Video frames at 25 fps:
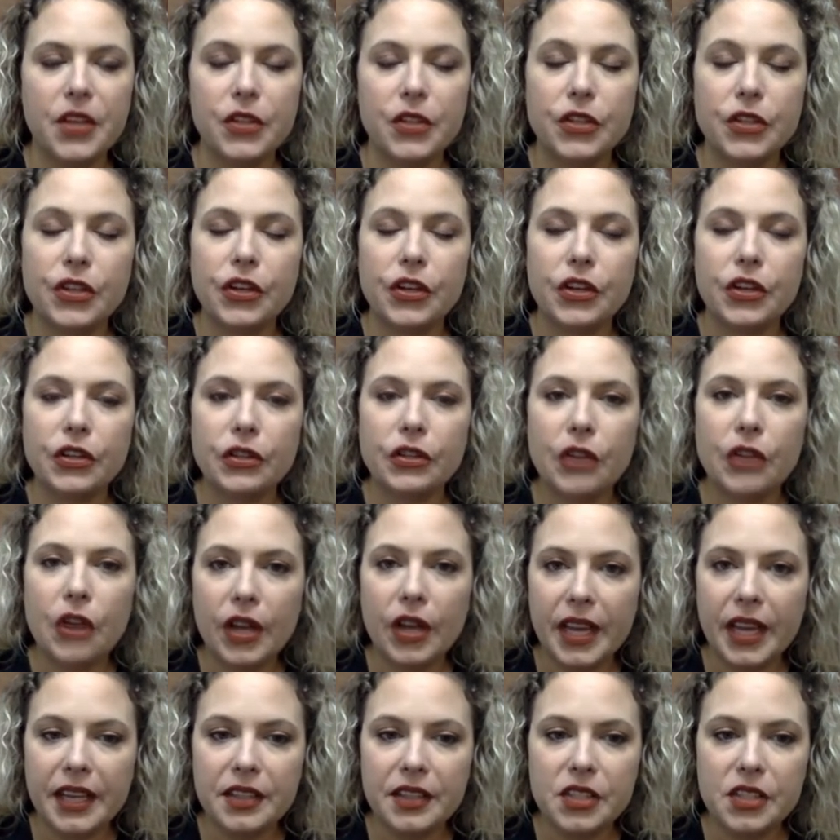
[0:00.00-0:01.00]
So you're going to
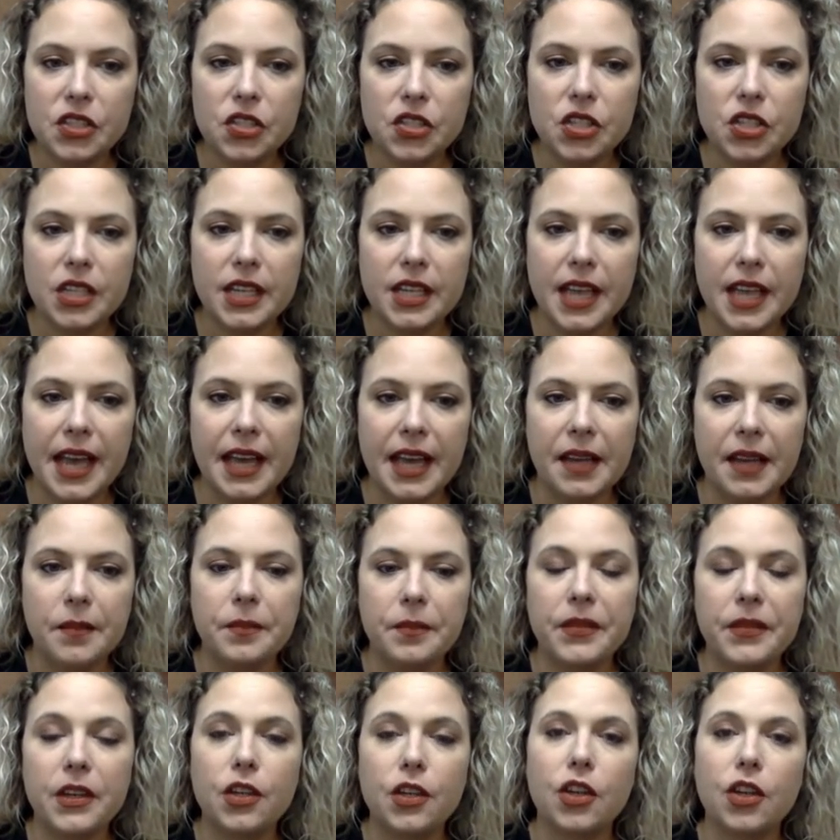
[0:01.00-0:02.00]
log into
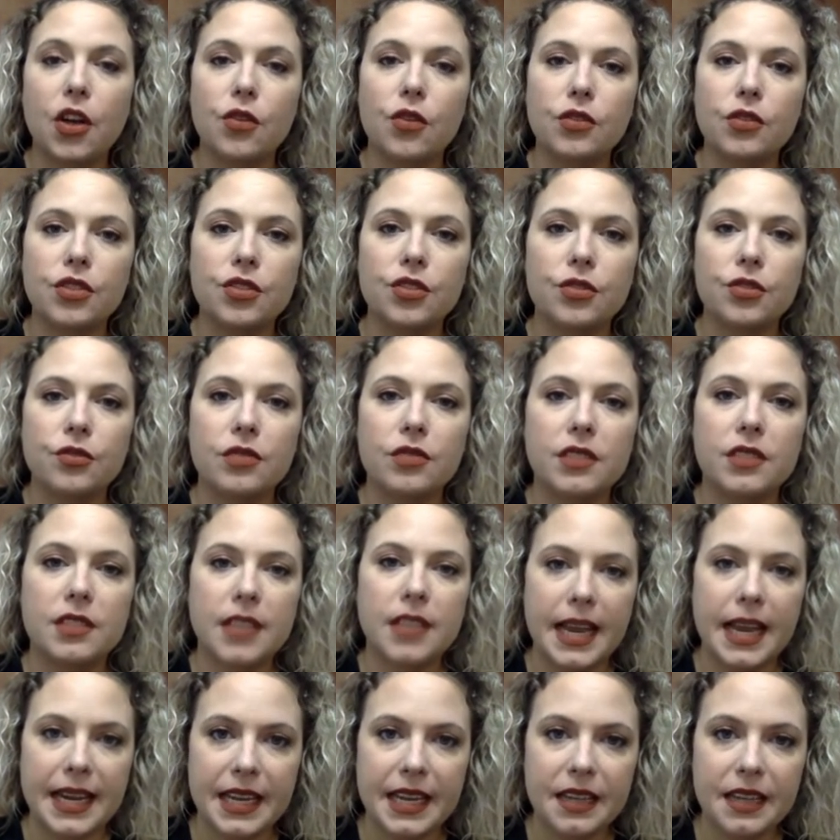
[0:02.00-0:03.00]
GA, go to
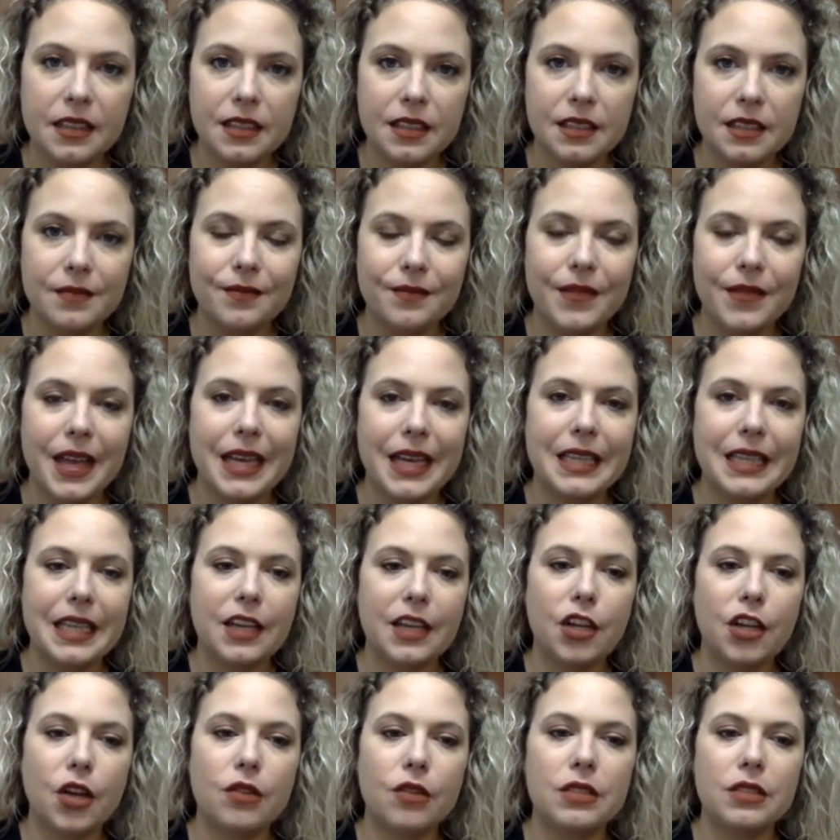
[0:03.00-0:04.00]
Settings, and
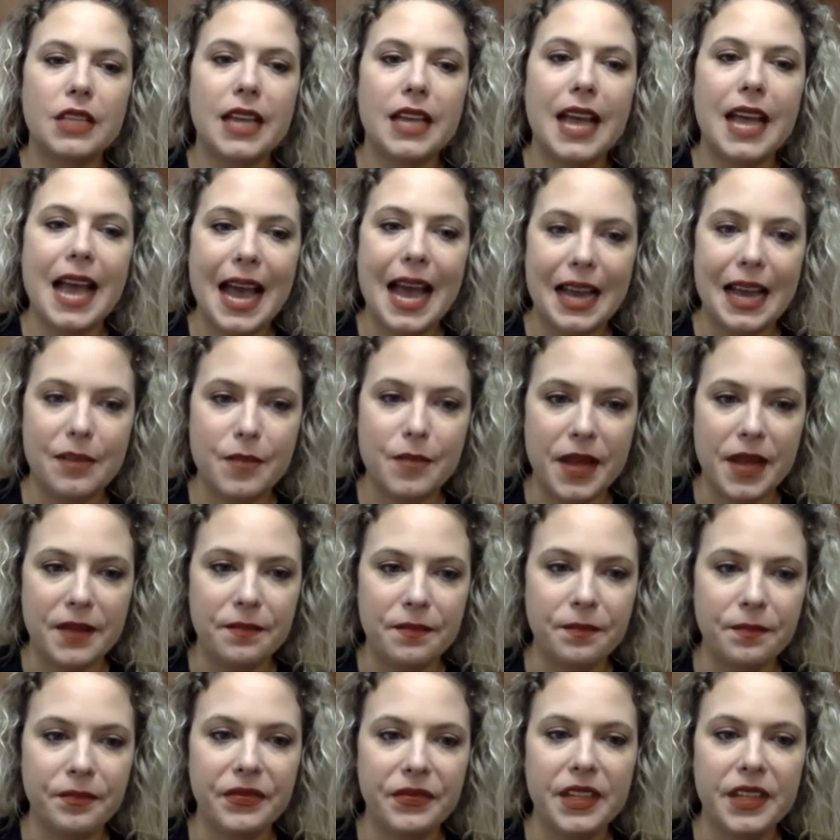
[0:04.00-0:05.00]
then go to
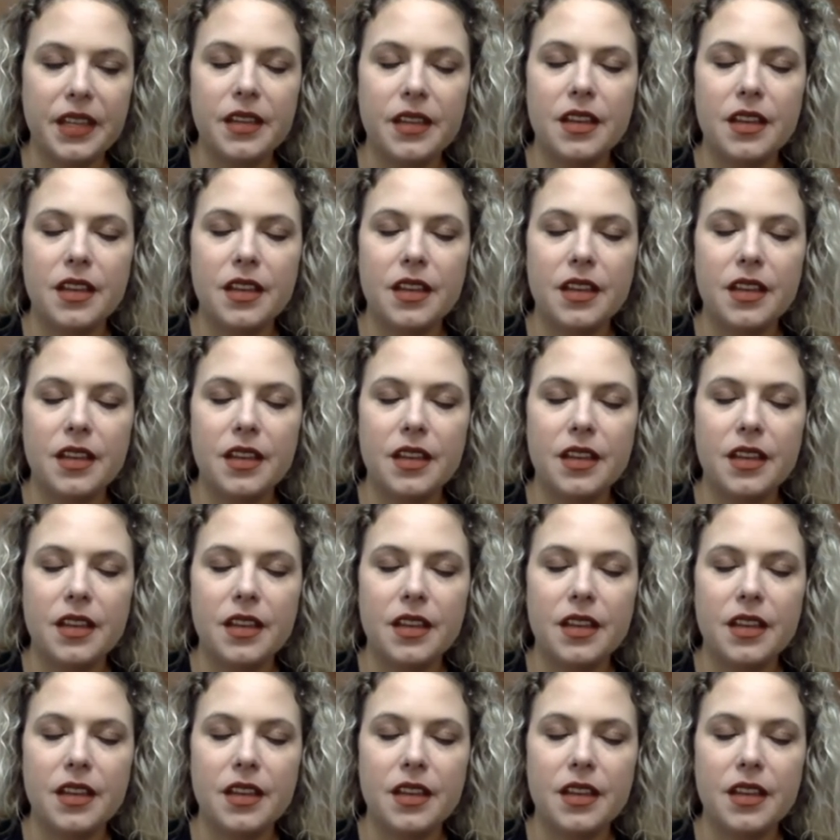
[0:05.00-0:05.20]
Admin.